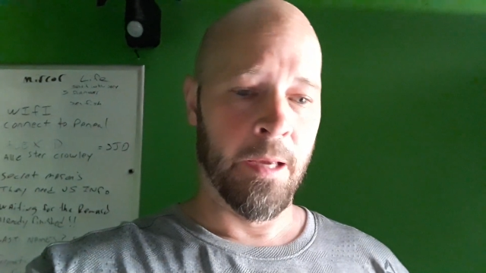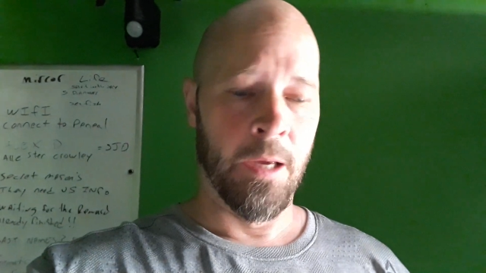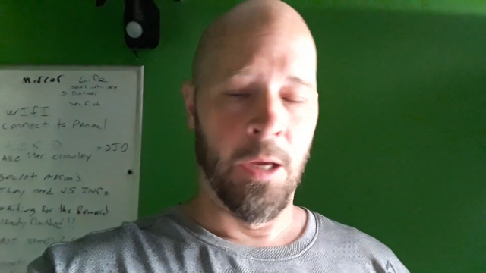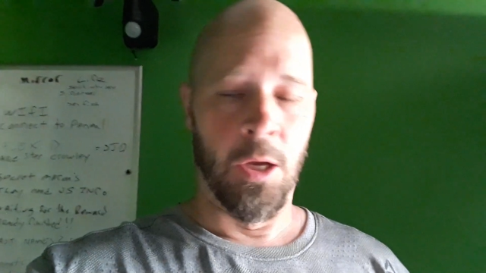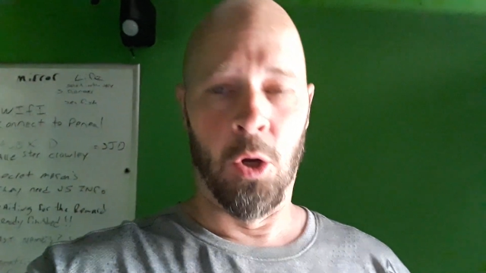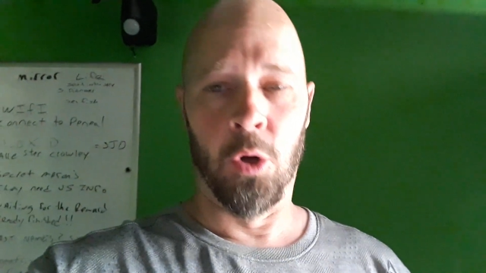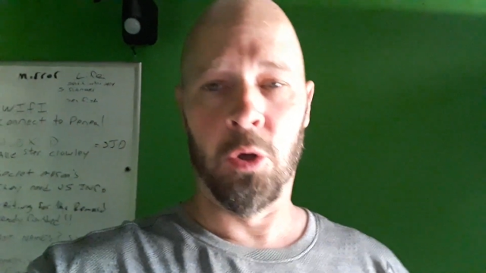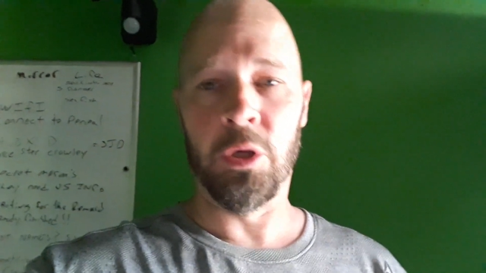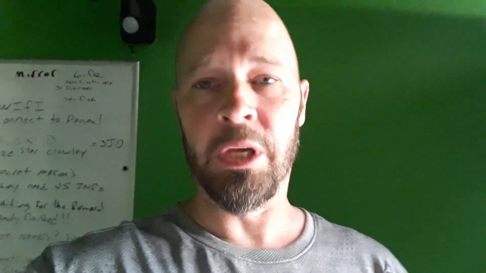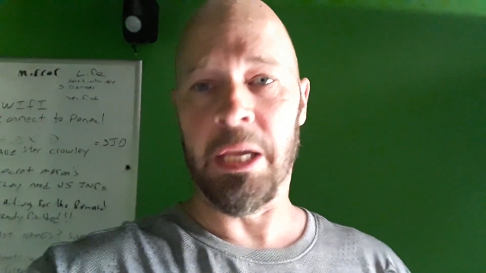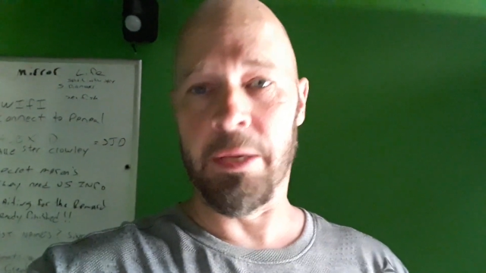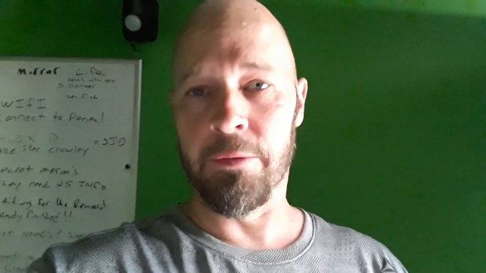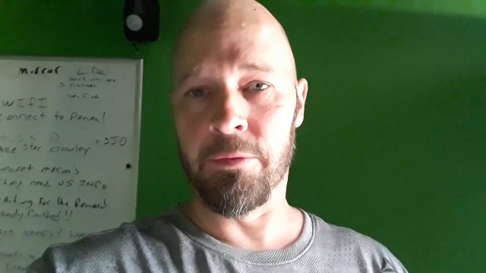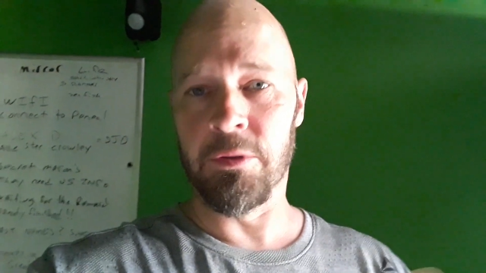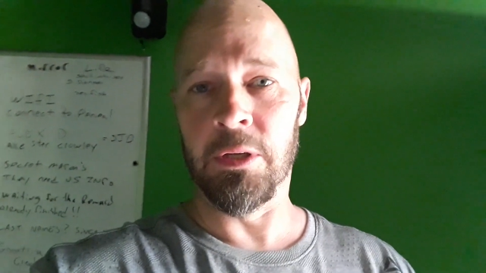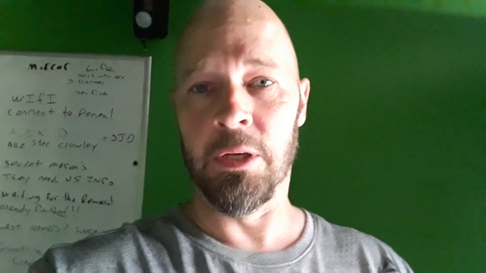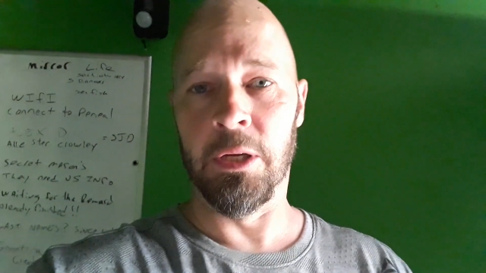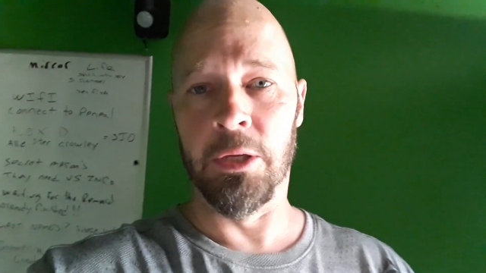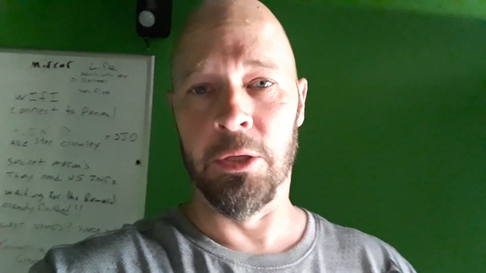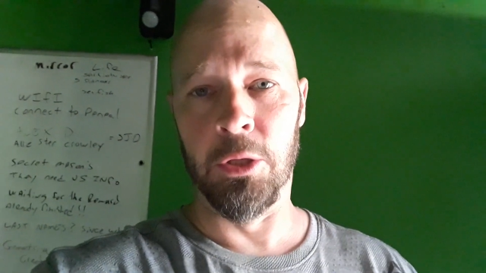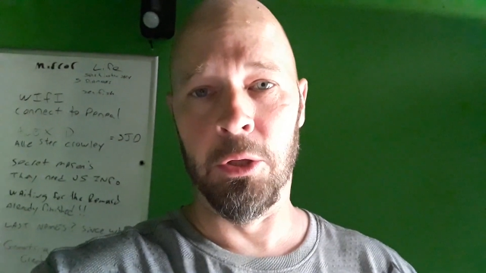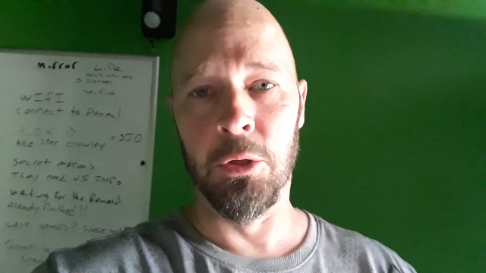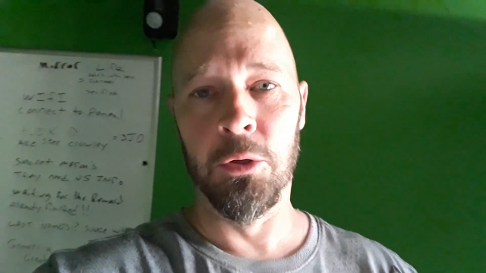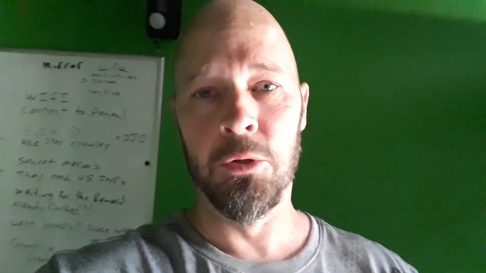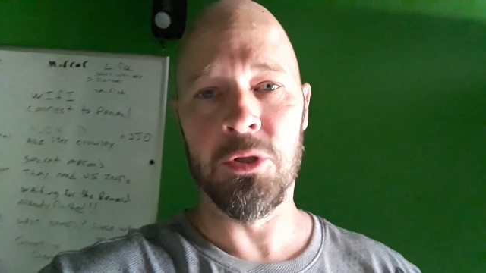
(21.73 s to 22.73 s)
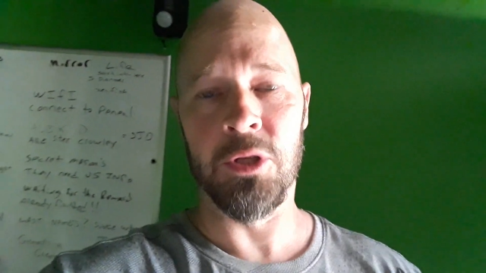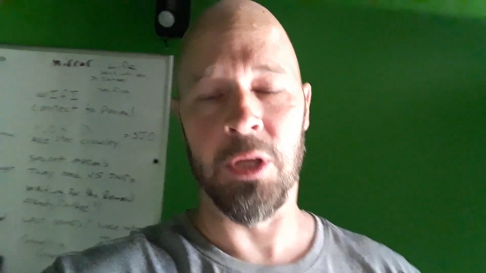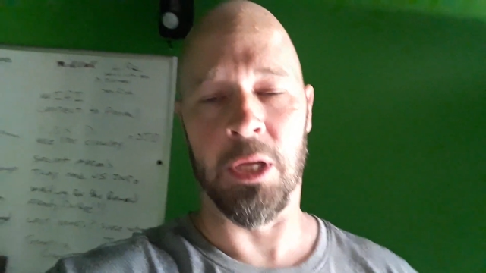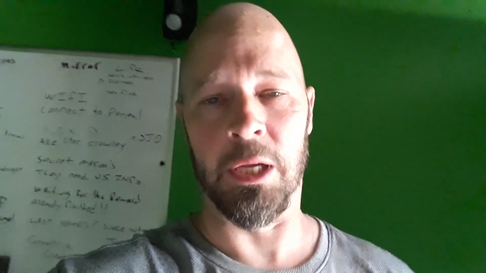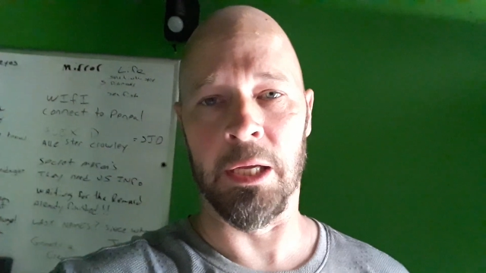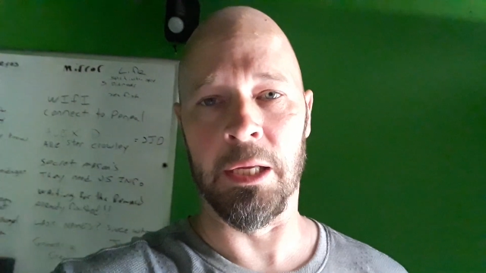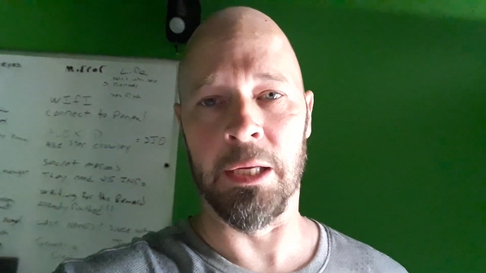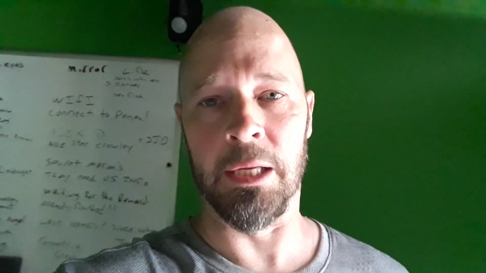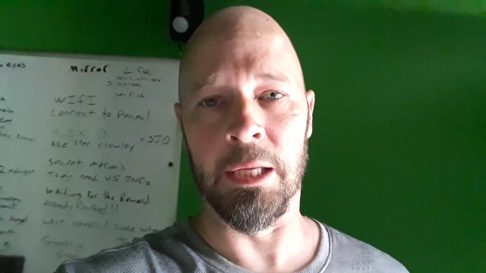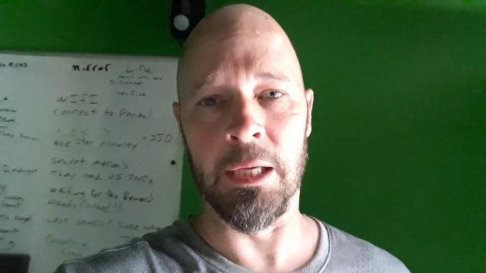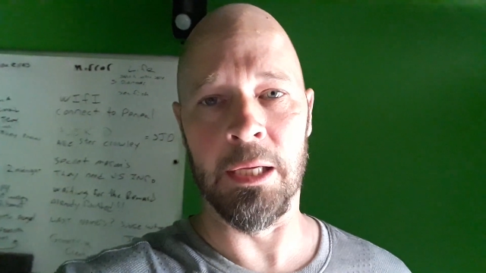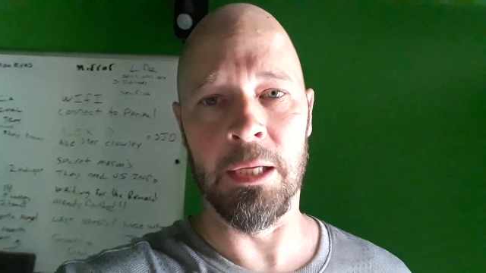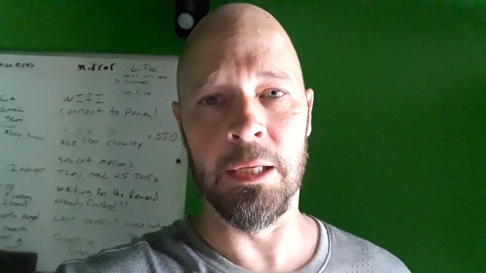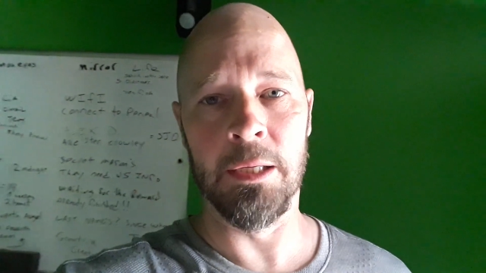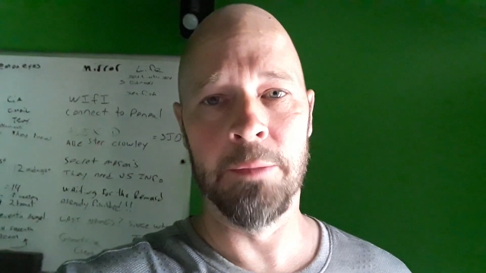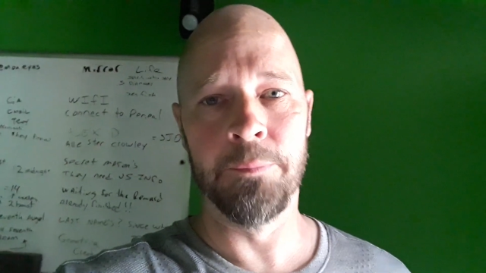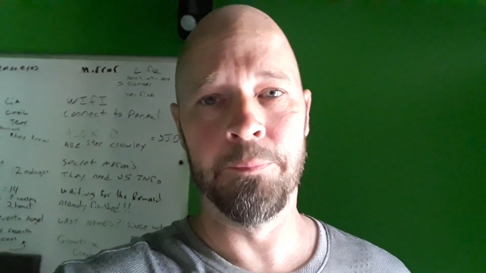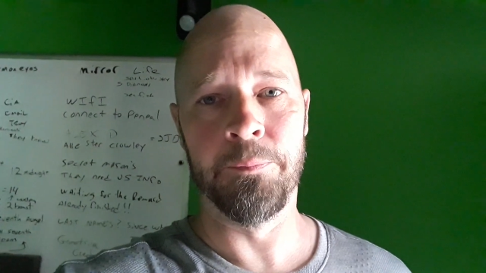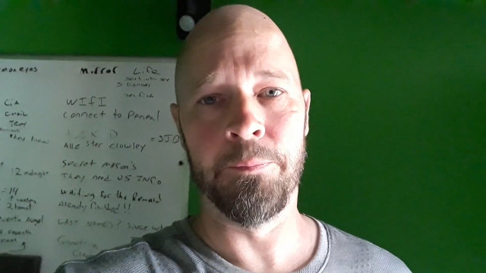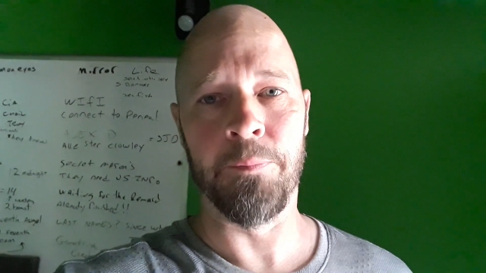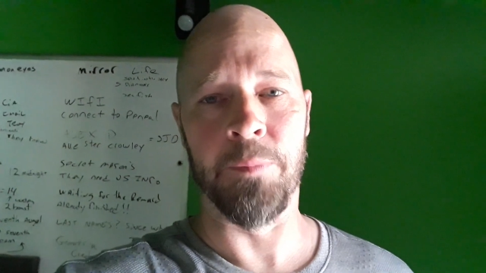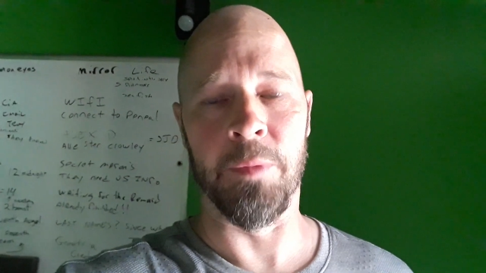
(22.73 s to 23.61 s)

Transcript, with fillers: he'll give you the news that you need,